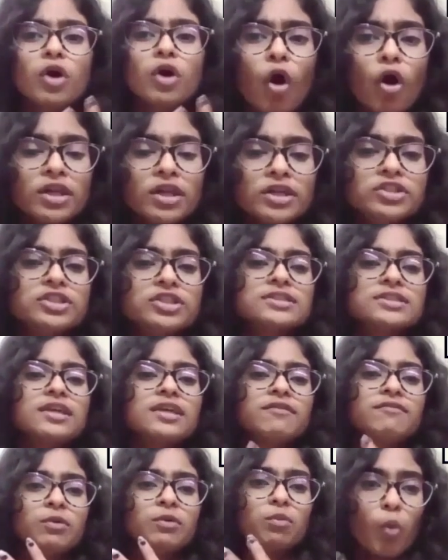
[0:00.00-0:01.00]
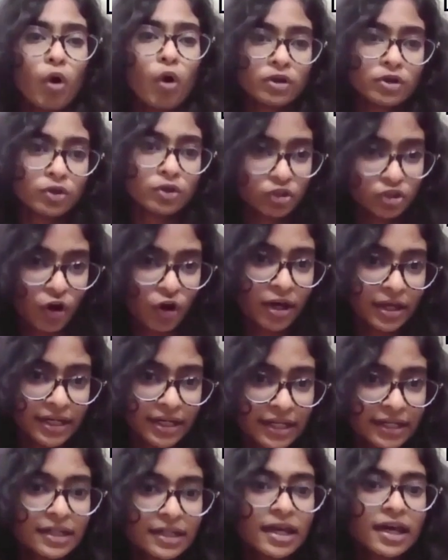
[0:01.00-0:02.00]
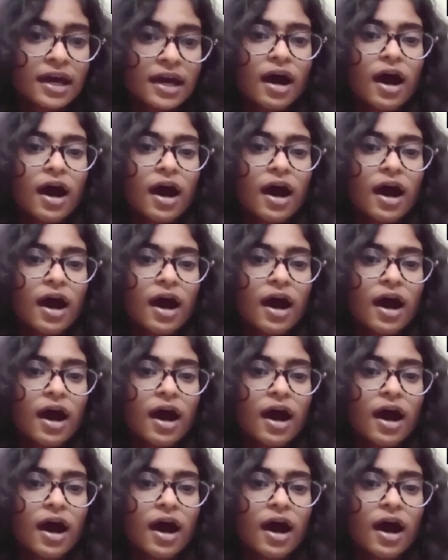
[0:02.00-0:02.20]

colleges that we want to join in